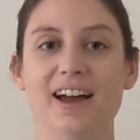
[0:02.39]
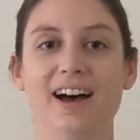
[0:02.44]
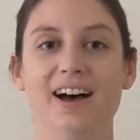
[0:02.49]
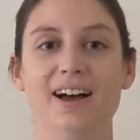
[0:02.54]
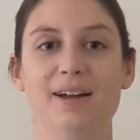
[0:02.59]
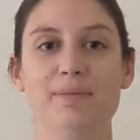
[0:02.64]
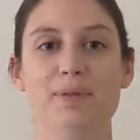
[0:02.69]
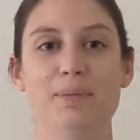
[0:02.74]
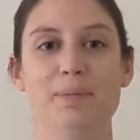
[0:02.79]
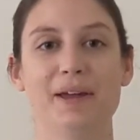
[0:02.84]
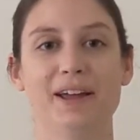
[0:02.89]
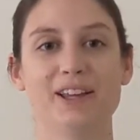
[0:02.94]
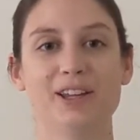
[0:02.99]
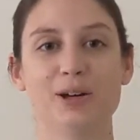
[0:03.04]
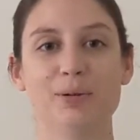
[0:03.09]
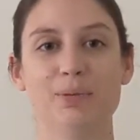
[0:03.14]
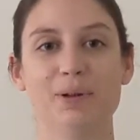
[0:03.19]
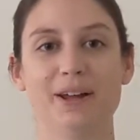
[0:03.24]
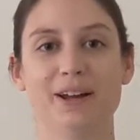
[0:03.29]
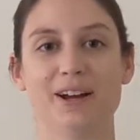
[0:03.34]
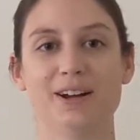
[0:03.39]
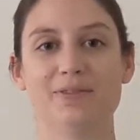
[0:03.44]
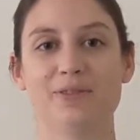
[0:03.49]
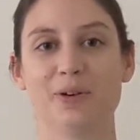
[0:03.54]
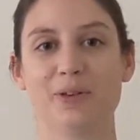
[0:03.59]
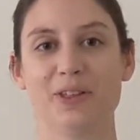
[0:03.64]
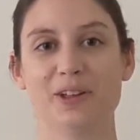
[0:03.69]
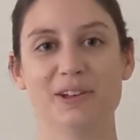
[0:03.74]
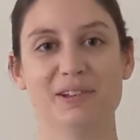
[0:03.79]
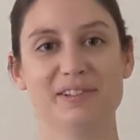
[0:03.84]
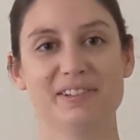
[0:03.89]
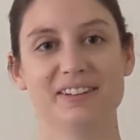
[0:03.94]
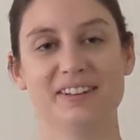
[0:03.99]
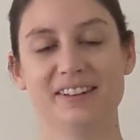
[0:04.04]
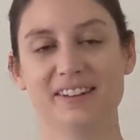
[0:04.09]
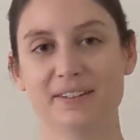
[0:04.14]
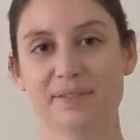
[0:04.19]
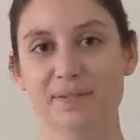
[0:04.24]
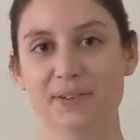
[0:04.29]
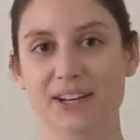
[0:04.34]
I'm the piccolo player for the
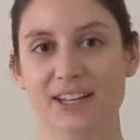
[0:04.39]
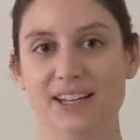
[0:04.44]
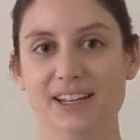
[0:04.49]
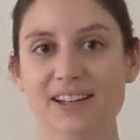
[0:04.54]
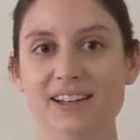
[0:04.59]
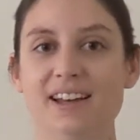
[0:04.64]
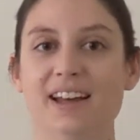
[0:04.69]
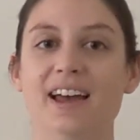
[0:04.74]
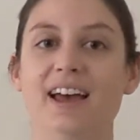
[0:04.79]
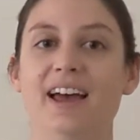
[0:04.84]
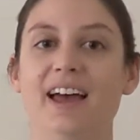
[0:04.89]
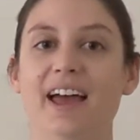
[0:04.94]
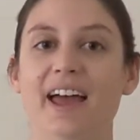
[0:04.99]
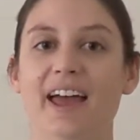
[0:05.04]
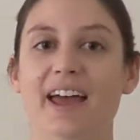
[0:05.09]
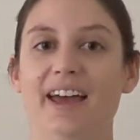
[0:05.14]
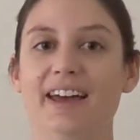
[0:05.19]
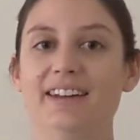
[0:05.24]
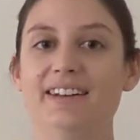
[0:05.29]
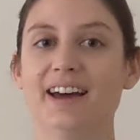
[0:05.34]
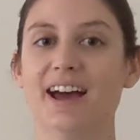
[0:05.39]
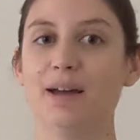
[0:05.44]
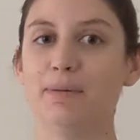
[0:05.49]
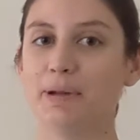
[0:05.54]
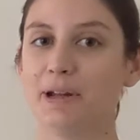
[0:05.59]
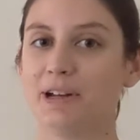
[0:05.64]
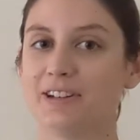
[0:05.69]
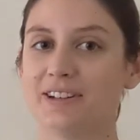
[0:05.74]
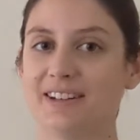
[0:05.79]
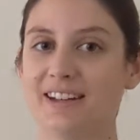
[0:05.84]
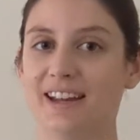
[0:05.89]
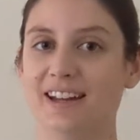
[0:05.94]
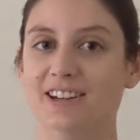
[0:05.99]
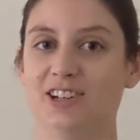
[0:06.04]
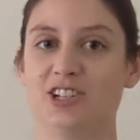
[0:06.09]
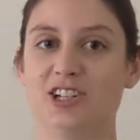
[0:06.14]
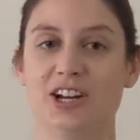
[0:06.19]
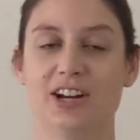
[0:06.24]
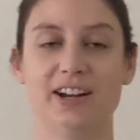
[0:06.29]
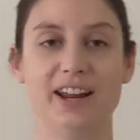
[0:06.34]
Houston Symphony, and I'm here today to
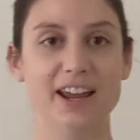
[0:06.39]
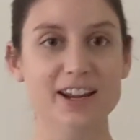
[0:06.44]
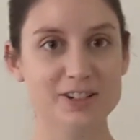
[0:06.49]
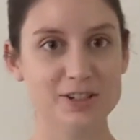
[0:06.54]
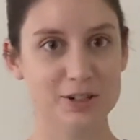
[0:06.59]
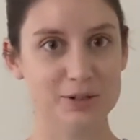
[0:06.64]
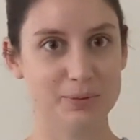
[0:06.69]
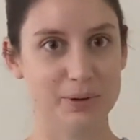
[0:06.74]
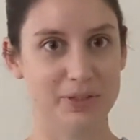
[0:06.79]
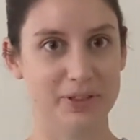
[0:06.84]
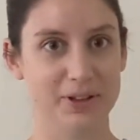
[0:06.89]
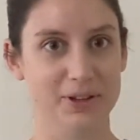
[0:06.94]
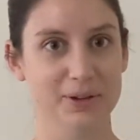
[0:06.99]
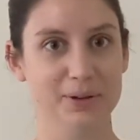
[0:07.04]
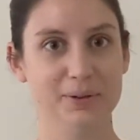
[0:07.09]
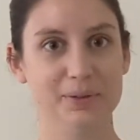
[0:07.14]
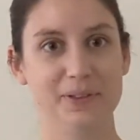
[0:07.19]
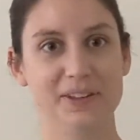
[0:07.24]
share an etude with you.